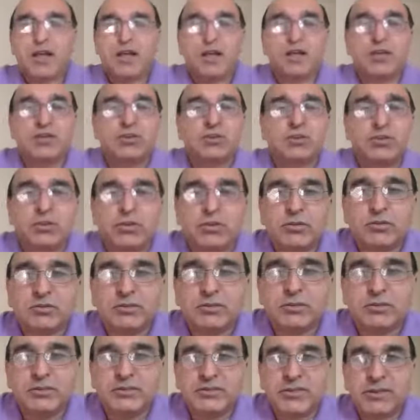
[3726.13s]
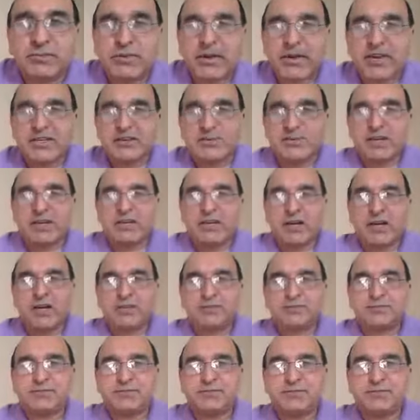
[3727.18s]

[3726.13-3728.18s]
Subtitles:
So, the management of